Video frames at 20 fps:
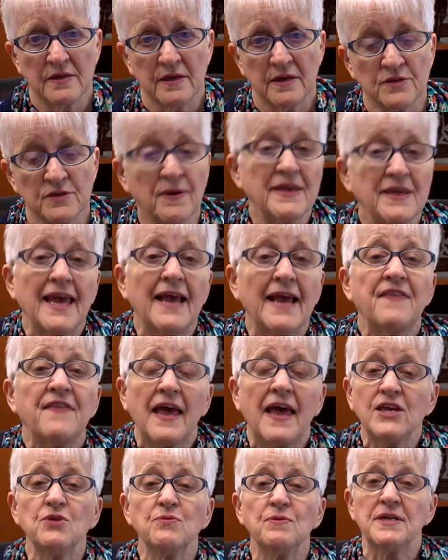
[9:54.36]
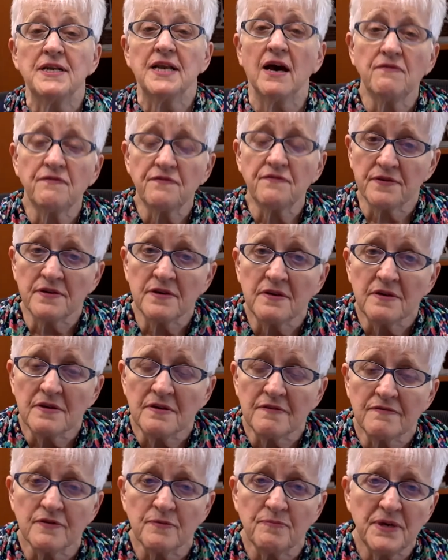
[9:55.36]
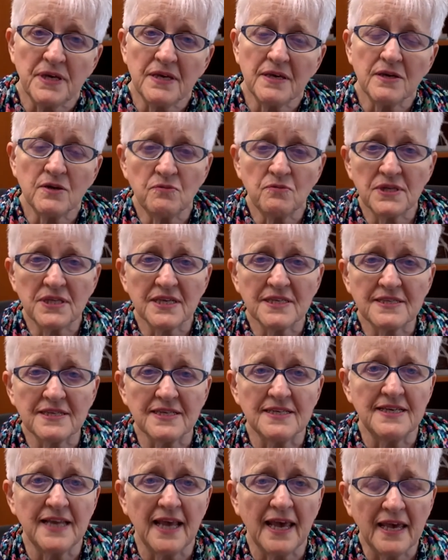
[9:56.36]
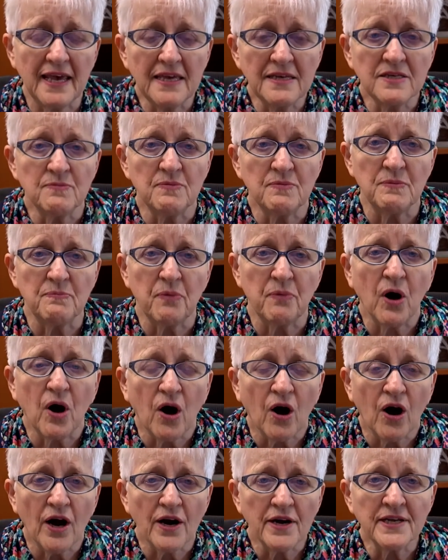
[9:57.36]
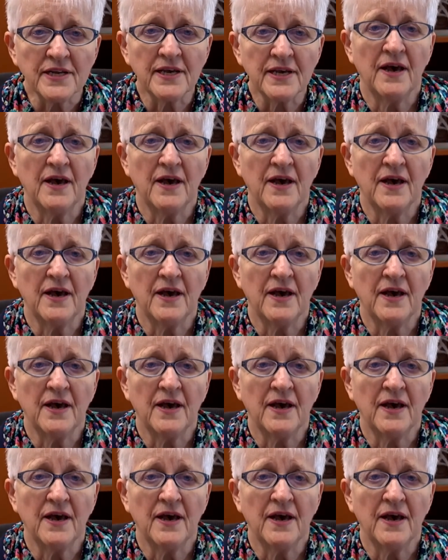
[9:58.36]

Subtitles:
So I can't thank you enough for being here with us today to be part